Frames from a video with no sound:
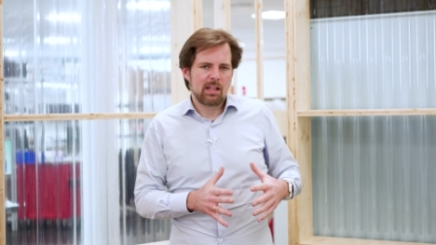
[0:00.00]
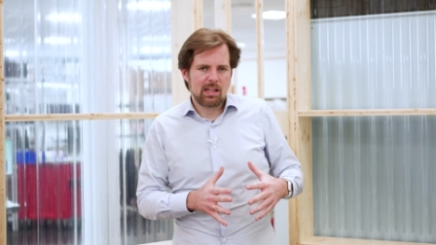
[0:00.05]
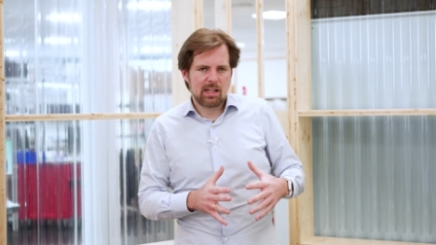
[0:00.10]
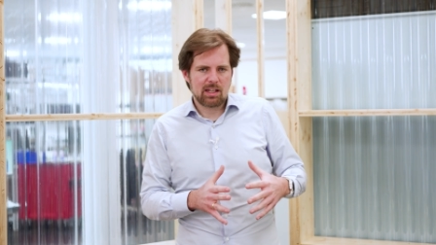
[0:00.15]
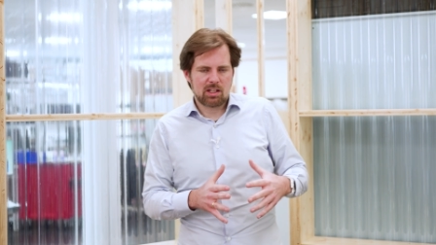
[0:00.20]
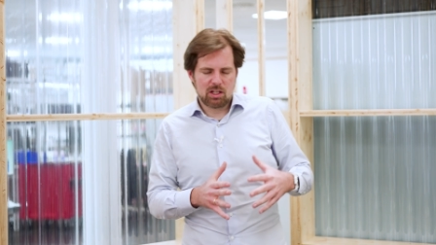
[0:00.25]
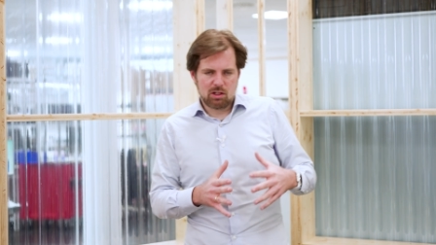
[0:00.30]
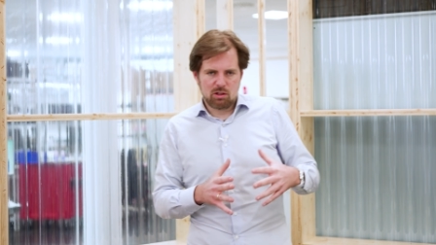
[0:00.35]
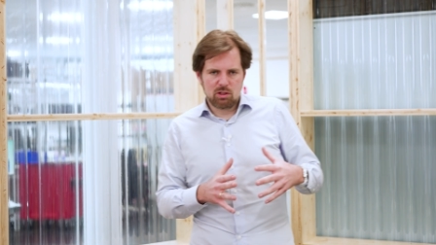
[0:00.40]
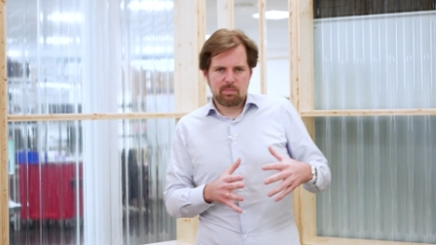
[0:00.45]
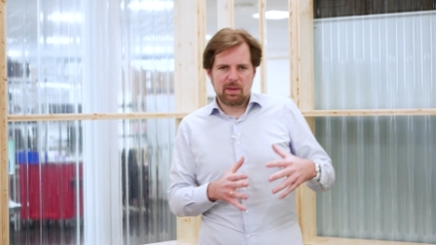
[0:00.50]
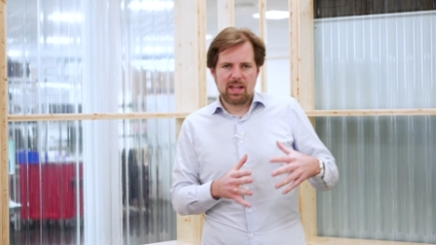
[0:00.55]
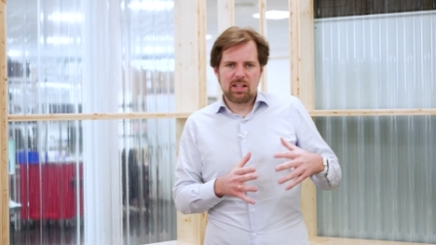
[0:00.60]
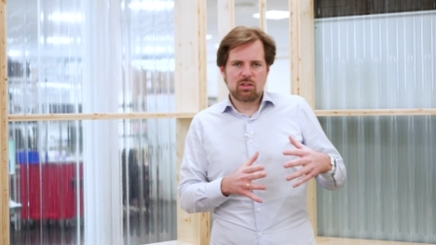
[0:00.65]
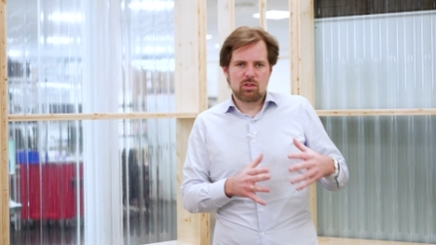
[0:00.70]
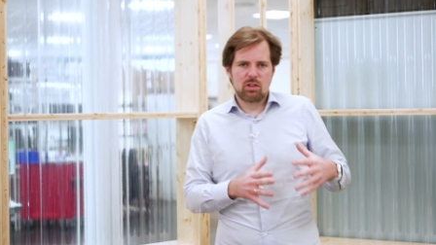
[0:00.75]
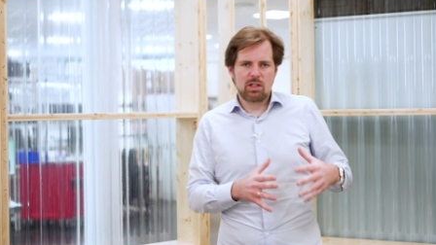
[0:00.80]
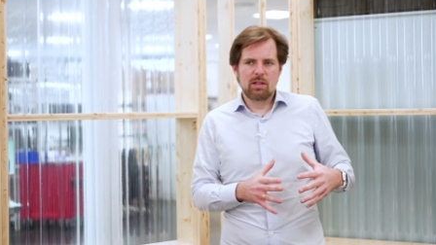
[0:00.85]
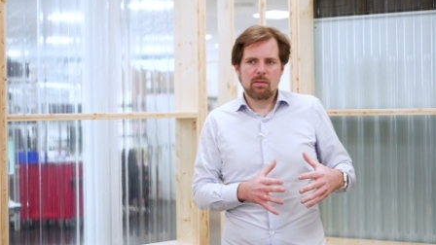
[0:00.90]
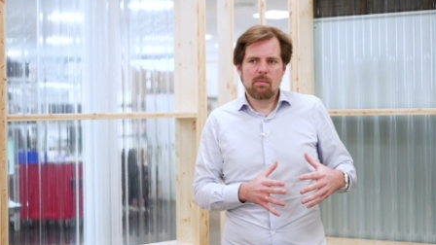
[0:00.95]
A cold
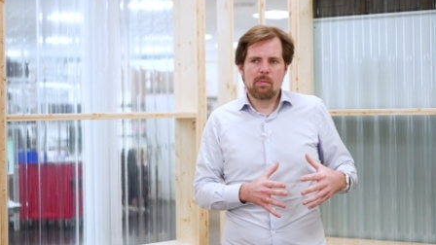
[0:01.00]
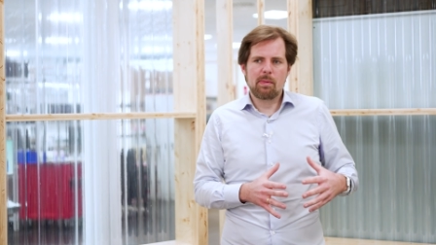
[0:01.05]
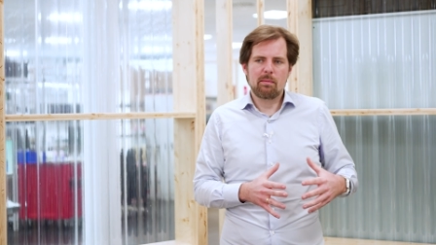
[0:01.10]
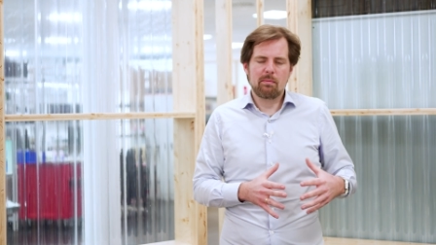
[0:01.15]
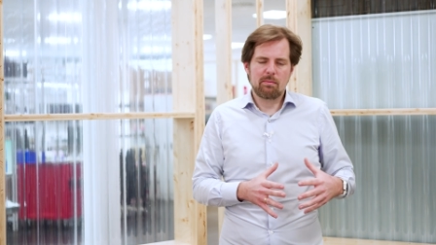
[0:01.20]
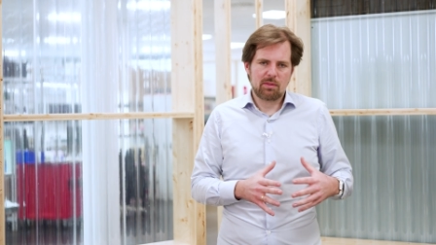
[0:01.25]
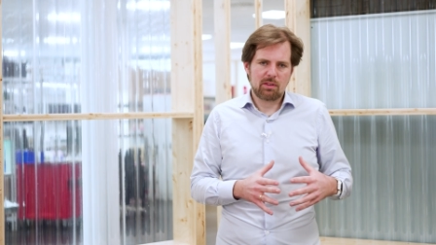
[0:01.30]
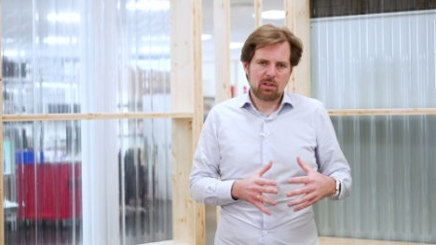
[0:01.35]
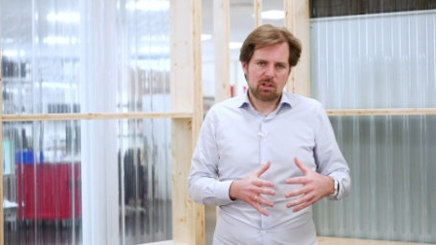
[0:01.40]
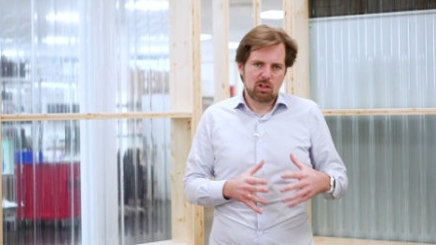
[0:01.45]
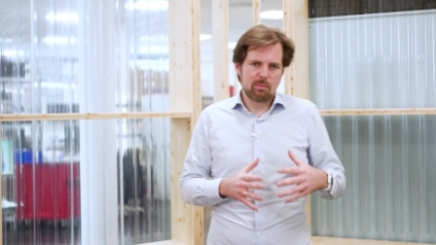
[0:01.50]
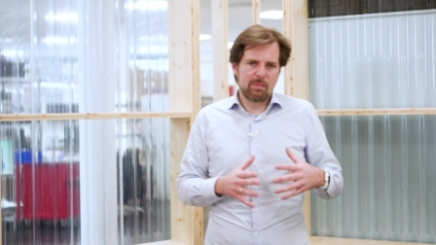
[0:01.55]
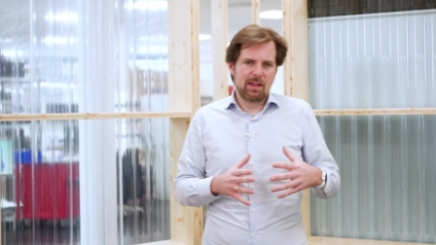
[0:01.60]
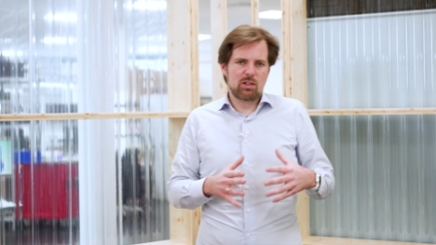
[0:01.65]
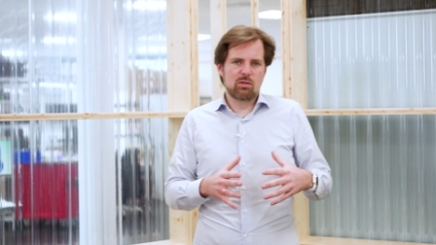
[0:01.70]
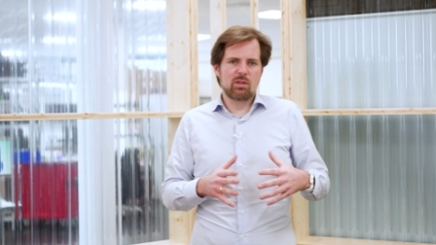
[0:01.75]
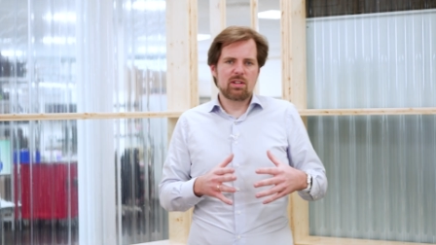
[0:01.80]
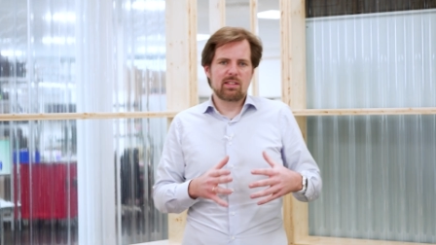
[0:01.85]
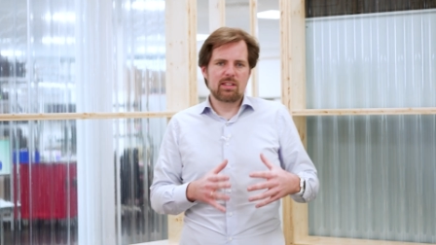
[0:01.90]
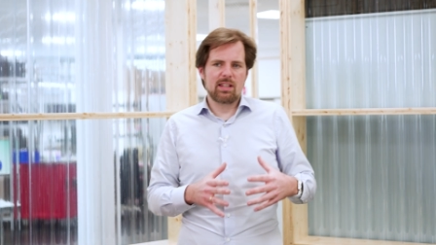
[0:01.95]
battery, cold
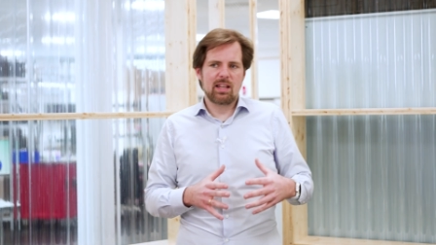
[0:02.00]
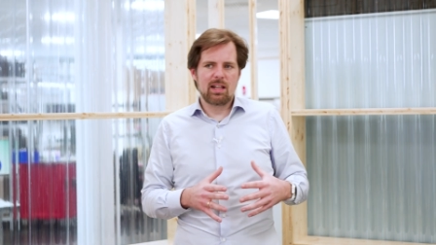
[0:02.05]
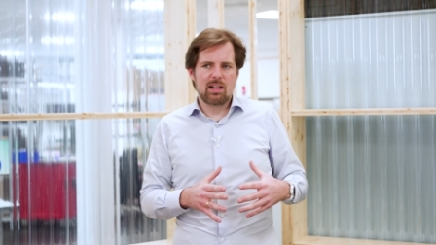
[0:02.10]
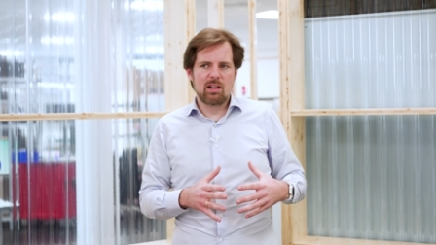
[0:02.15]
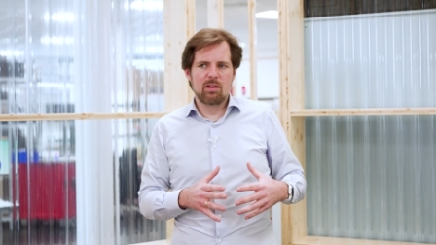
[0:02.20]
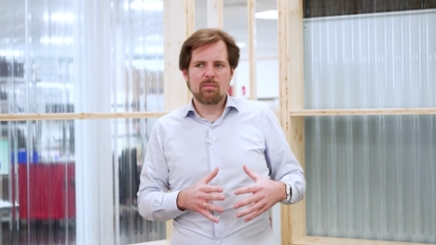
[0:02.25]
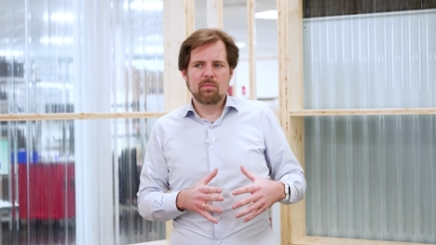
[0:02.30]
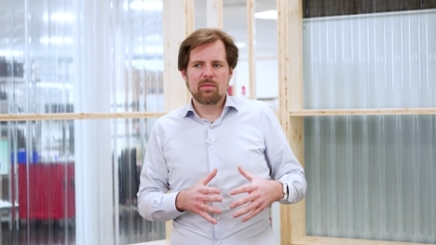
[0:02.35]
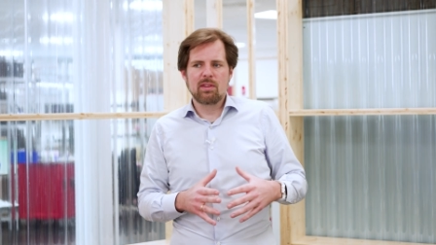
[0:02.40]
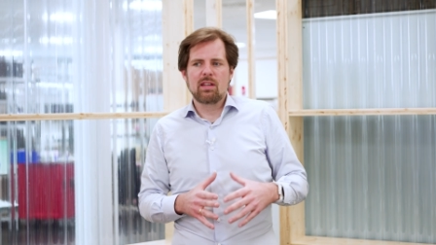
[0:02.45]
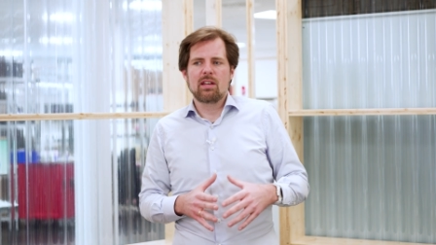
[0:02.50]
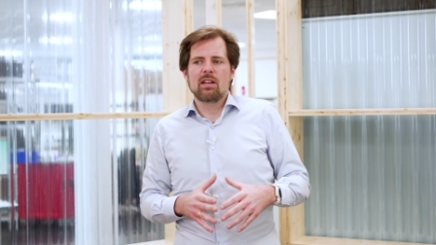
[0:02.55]
battery cell